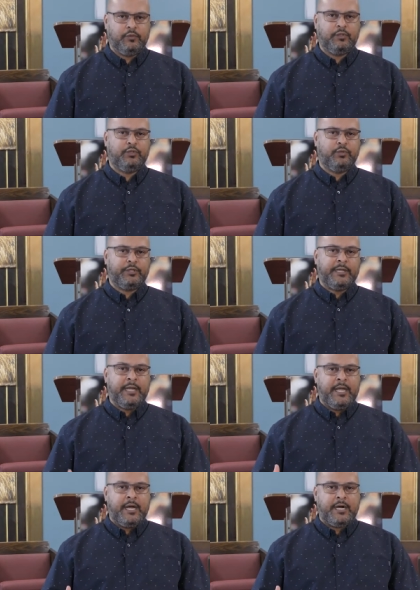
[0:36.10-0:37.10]
You can do it
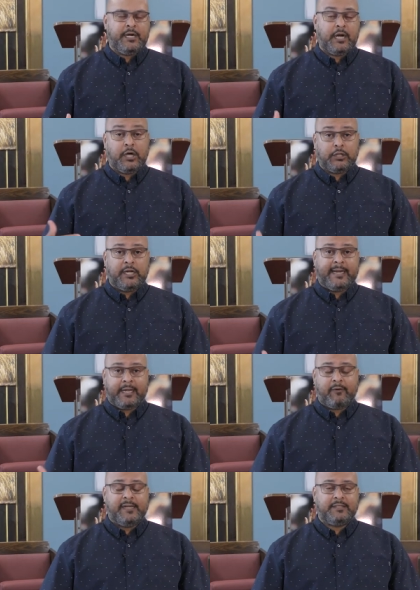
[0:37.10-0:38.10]
uh, online
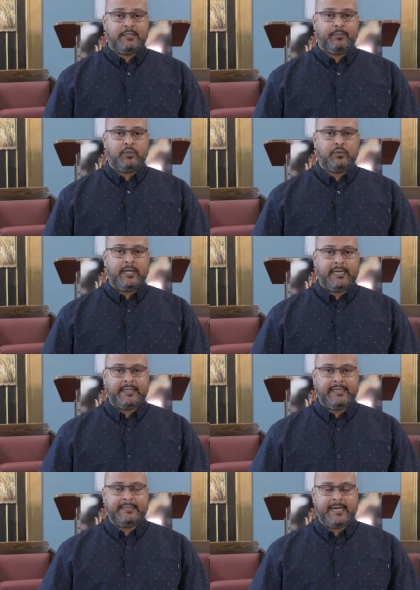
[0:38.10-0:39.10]
at
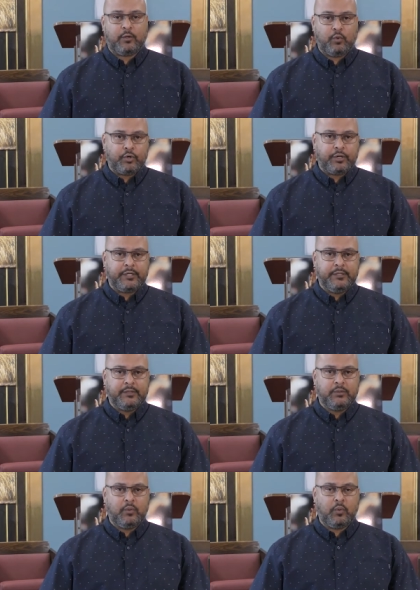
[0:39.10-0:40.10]
christtemplela.org,
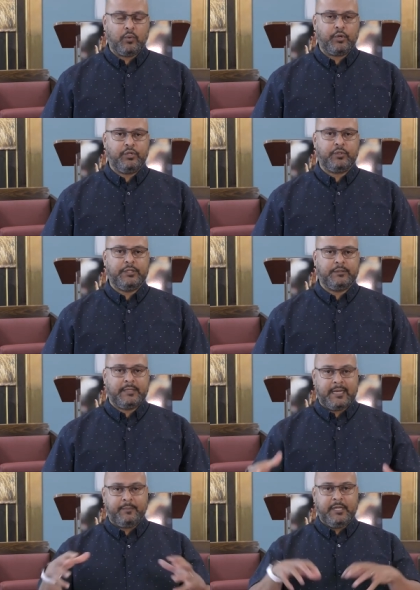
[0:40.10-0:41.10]
or you can
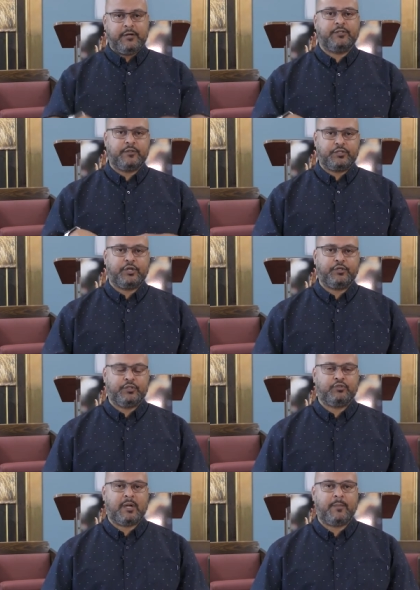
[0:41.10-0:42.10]
come here to the
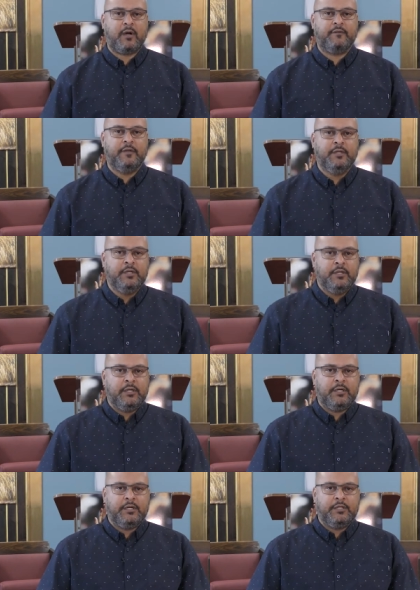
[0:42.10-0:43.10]
church and drop off
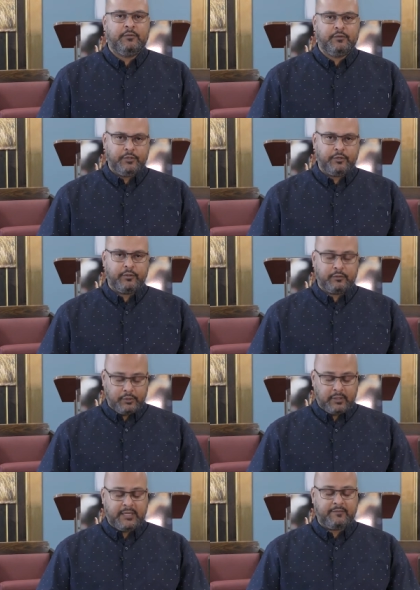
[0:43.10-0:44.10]
uh, your,
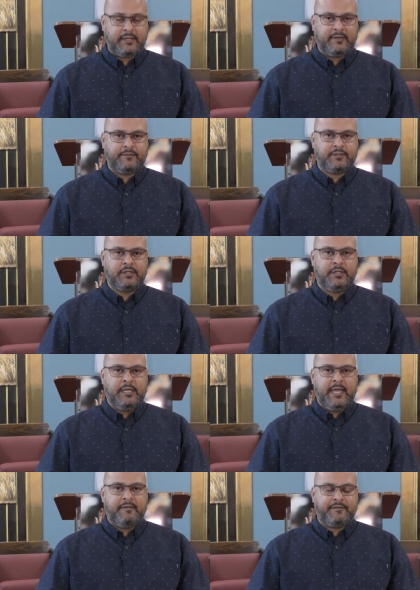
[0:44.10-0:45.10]
your love gifts.
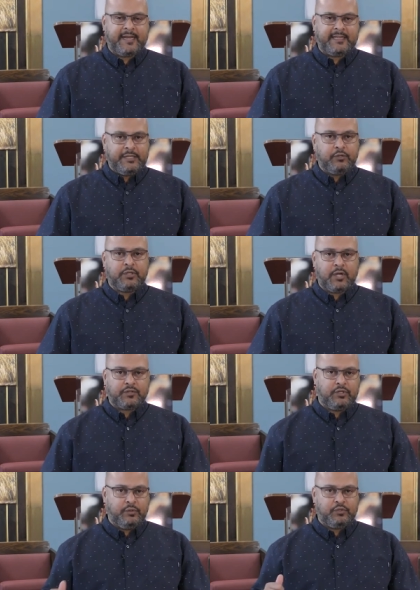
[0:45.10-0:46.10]
And finally, you can
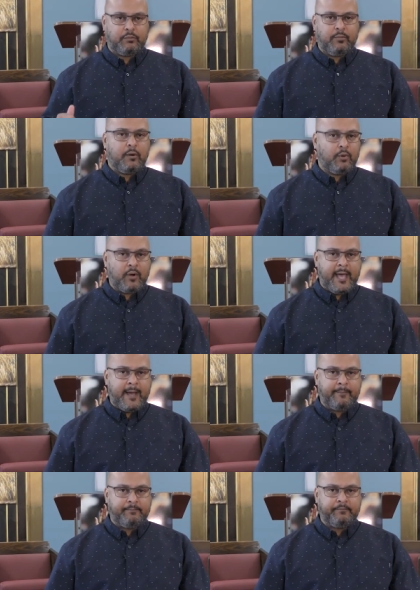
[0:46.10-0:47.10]
also use your mobile
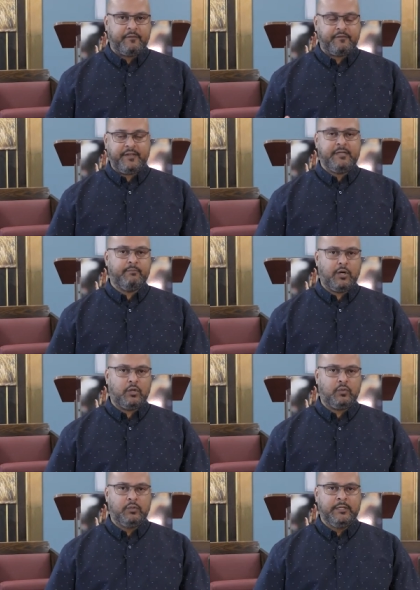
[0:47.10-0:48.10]
app,
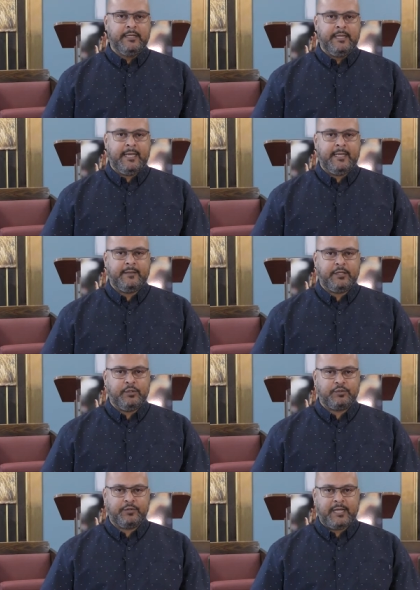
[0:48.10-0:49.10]
Venmo, and the
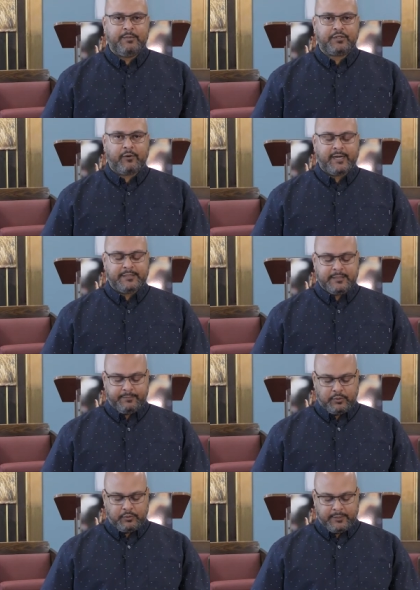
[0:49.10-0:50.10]
username is Christ
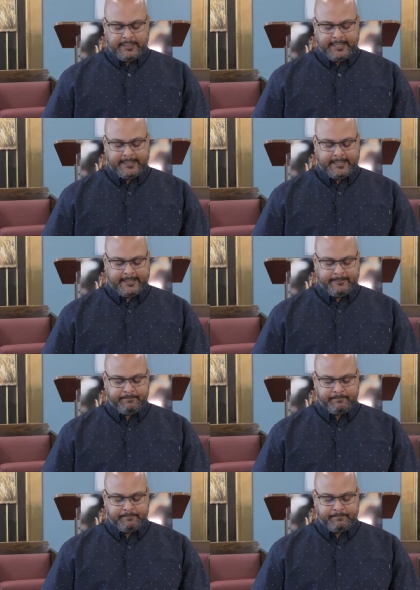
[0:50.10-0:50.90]
Temple LA.